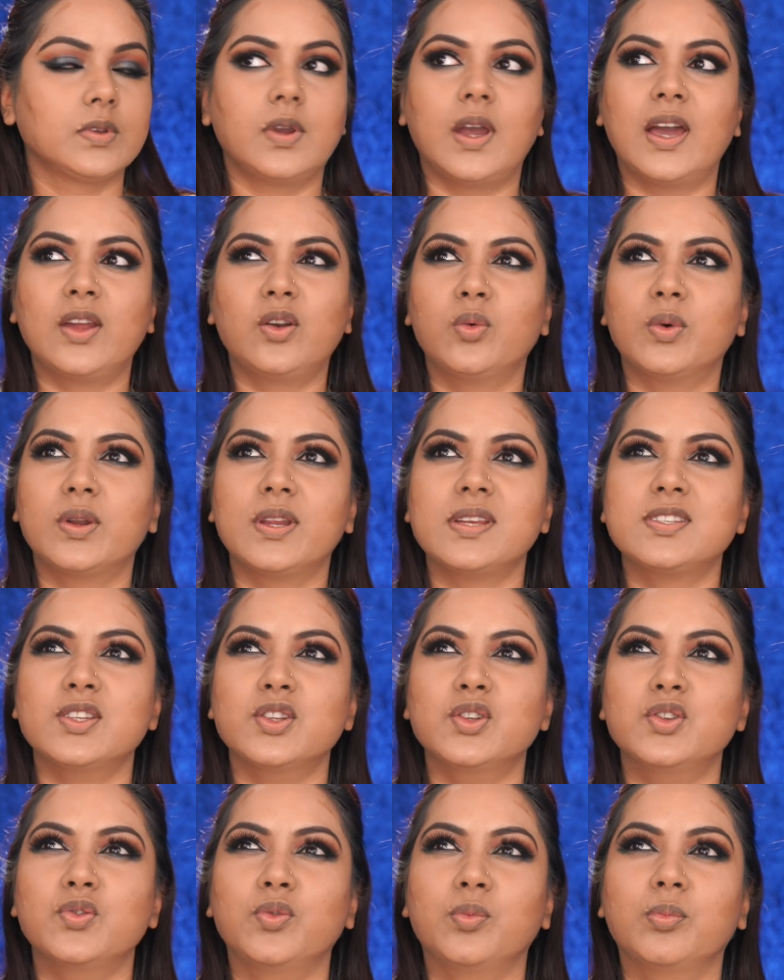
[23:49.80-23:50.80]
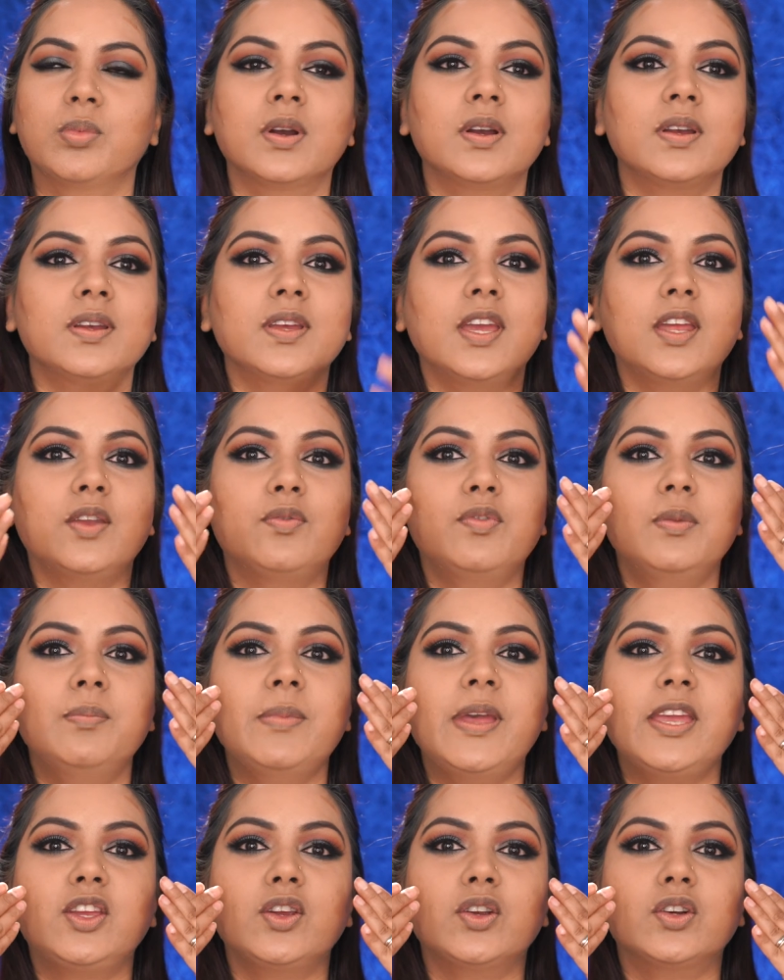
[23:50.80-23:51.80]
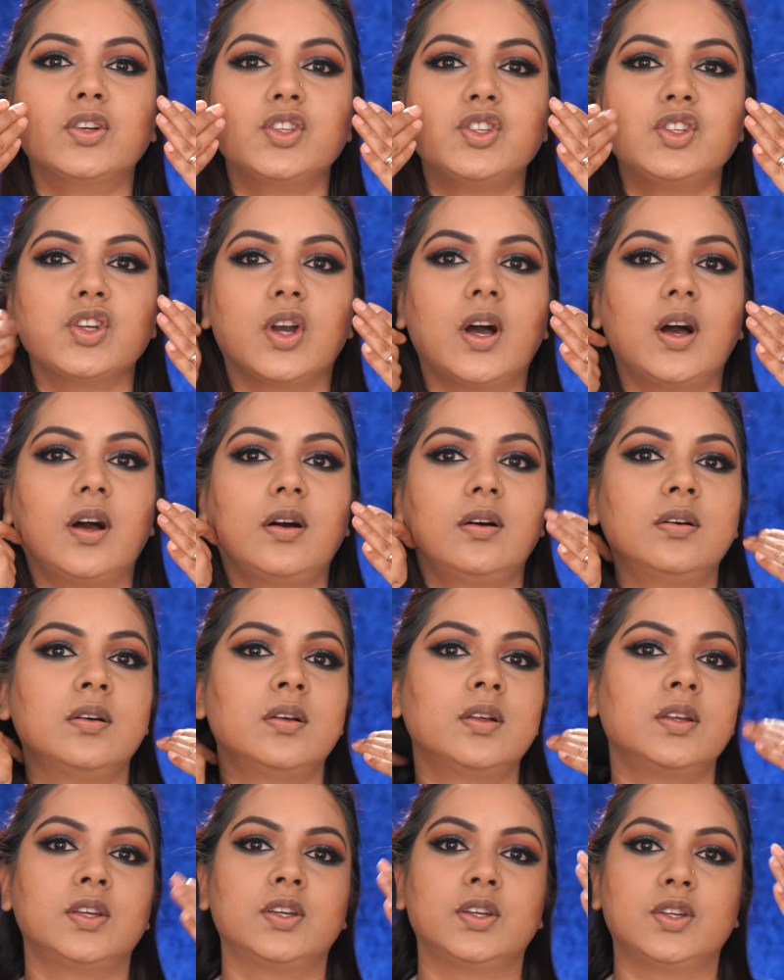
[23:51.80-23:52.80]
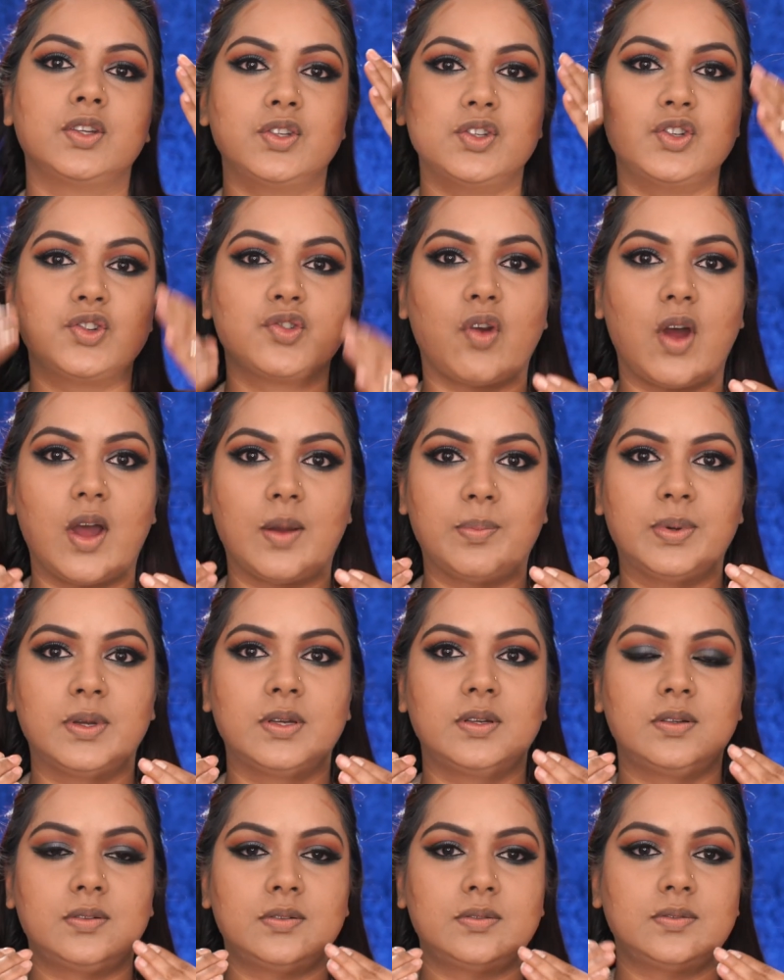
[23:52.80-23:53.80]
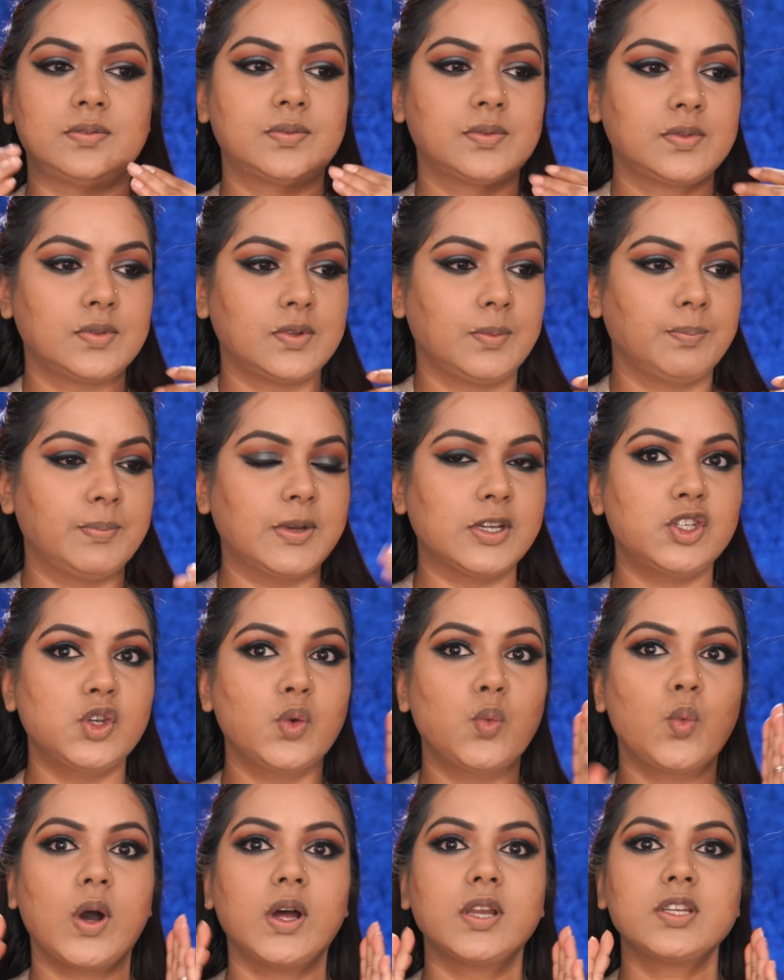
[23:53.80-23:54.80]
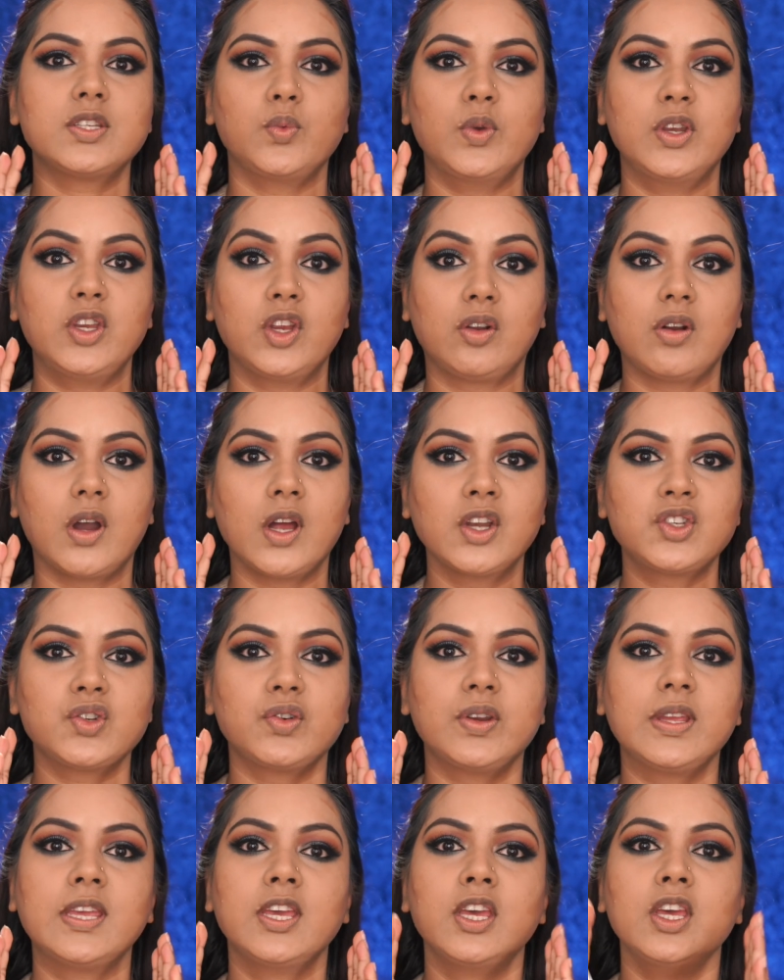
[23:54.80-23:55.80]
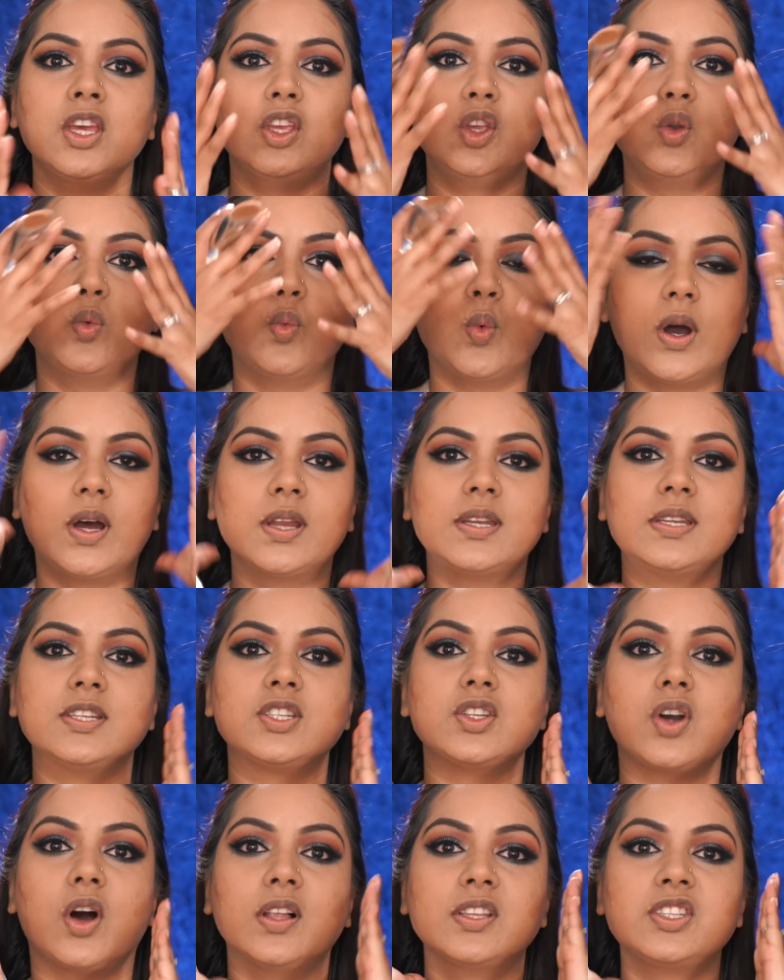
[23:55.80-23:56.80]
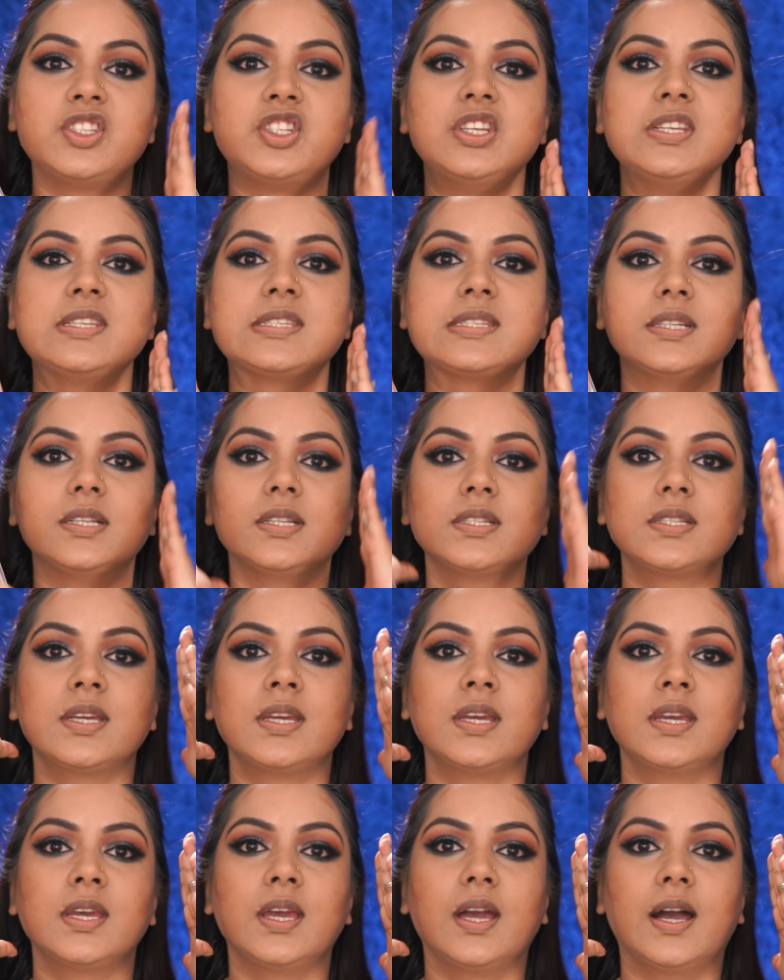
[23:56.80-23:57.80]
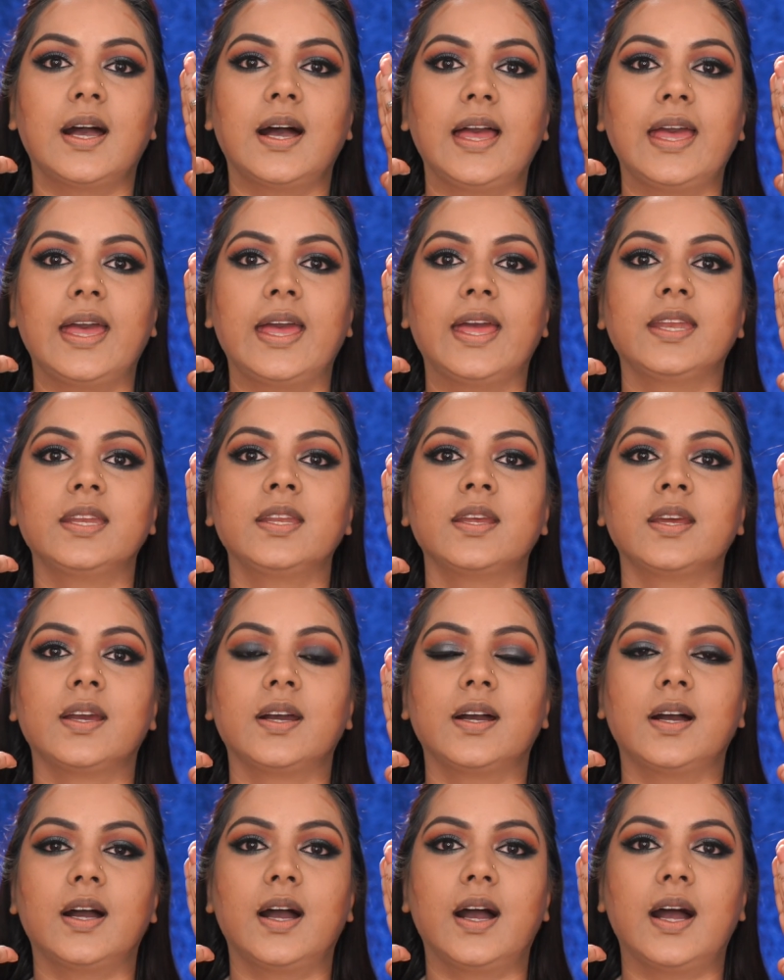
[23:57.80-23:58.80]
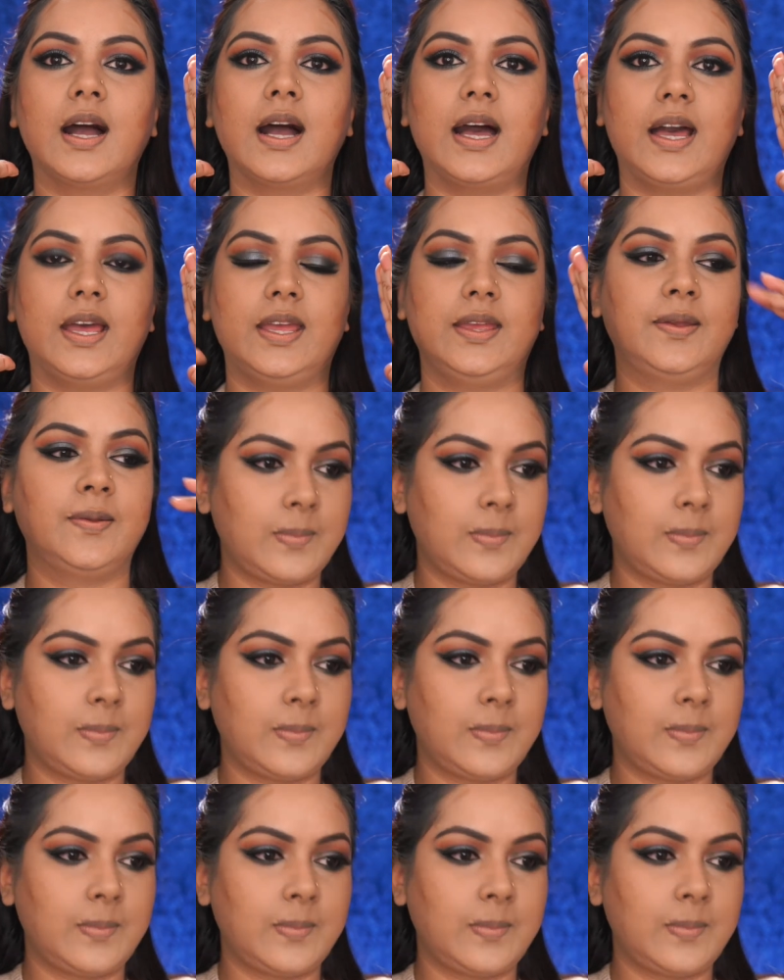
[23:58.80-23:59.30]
I don't know what I say, droop. It will make your jaw drop. But you want, when you're contouring, you want it all chiseled and high.